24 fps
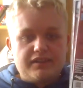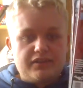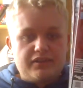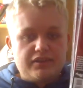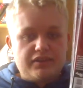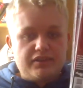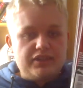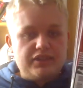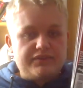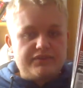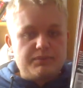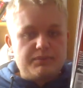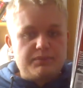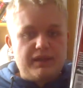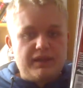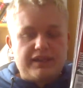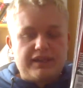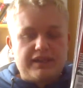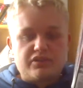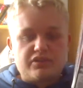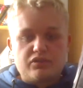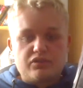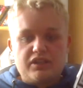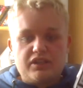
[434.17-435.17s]
you have to pay
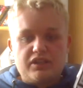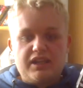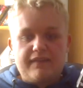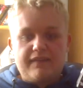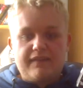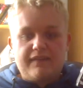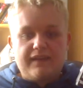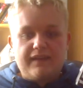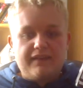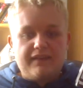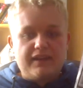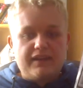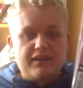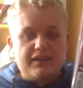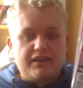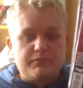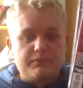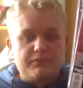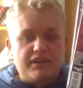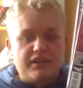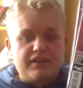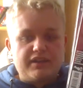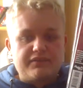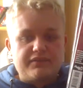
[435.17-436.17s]
like at the end of the
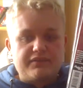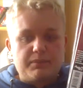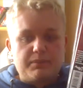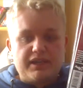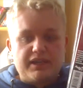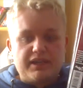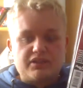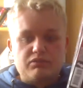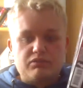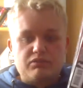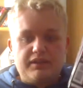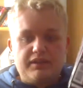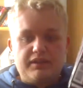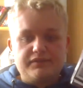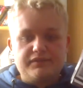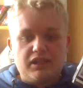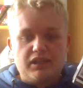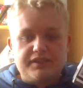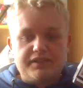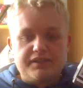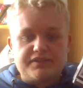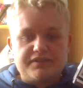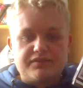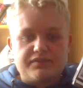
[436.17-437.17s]
month you have to pay like
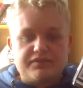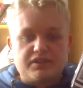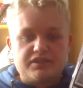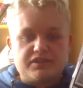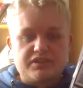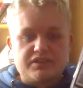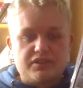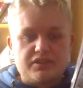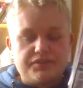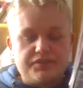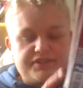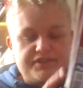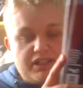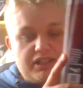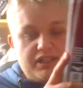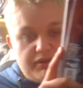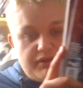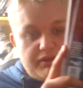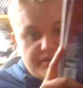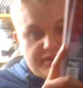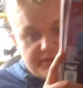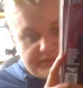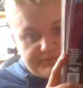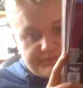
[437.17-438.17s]
$12 for this whole
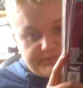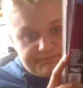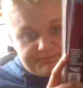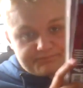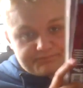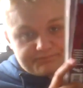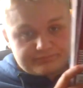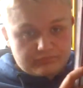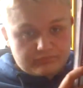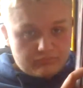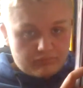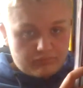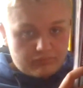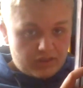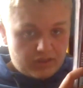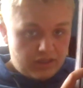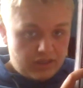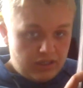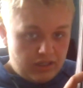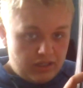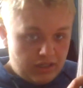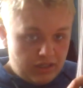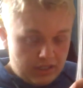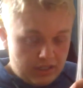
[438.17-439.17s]
series, but
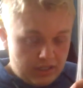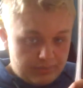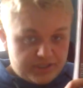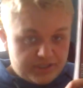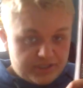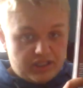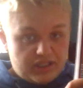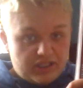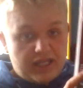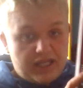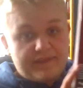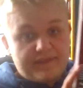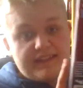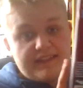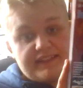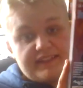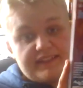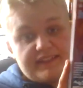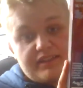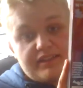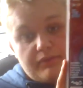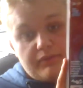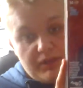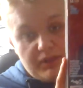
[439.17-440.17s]
yeah, I think this
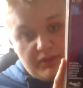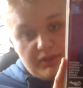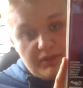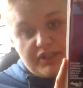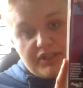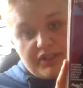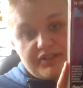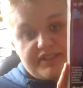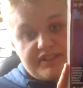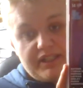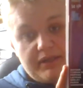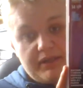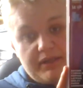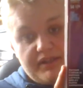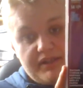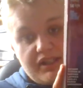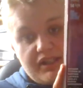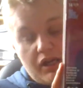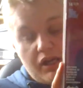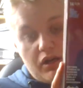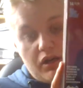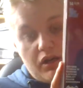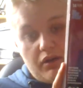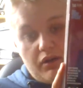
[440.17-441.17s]
is a really really good series.
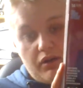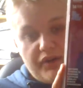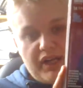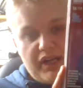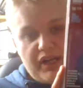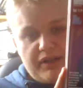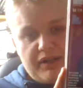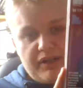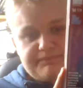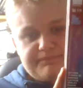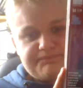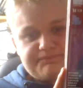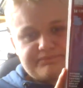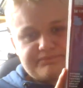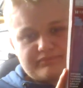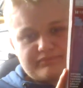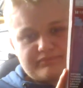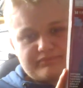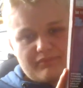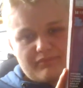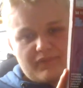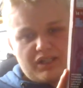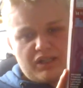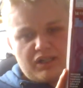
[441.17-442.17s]
Although
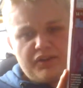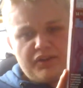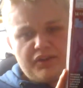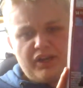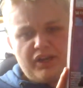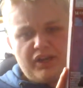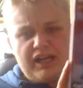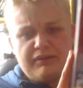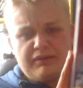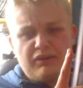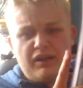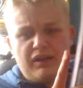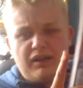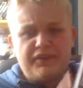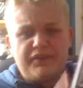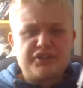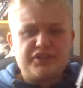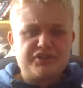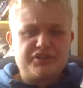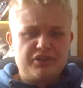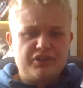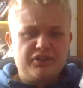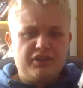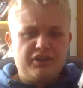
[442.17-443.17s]
I'd rather
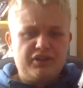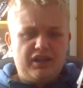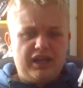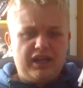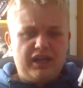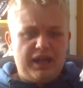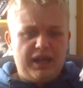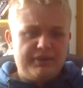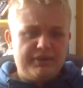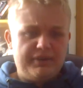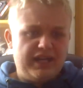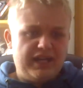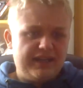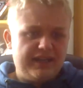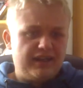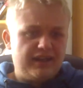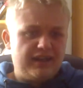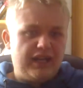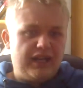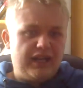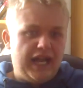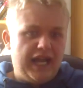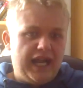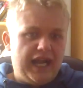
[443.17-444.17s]
just, I mean, I don't
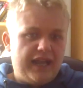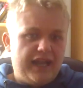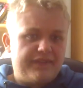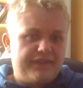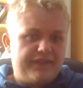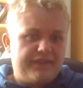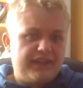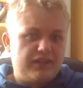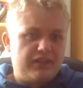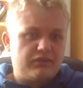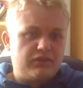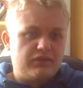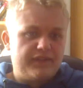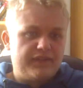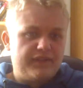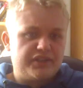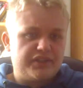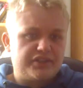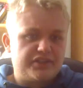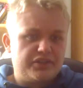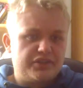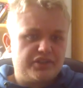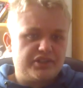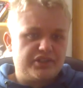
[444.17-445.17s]
know. I think I'd rather
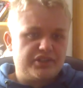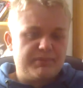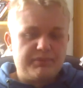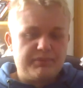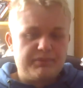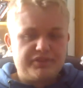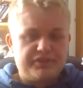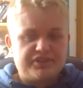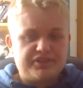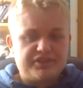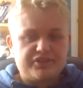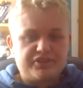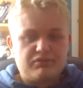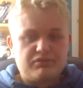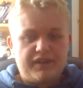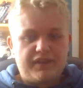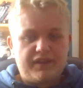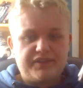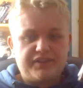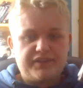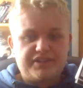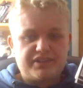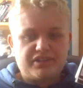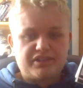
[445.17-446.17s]
just urge people to just
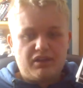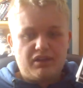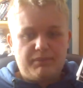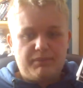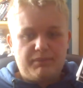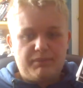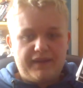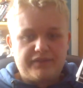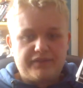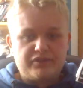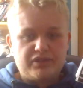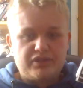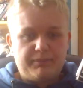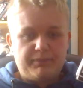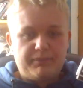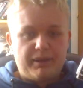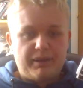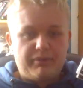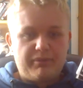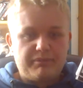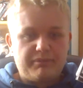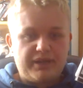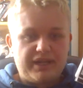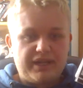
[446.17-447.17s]
go buy the trade
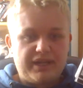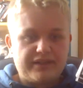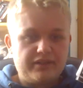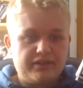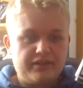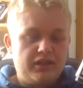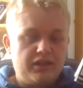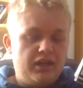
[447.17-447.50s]
paperback.